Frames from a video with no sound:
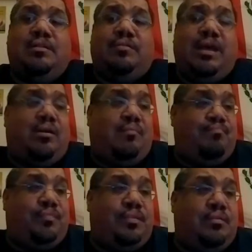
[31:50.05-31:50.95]
Now,
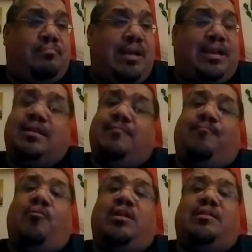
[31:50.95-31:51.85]
back in the
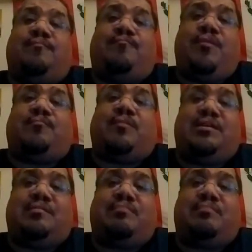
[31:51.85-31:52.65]
40s and 50s,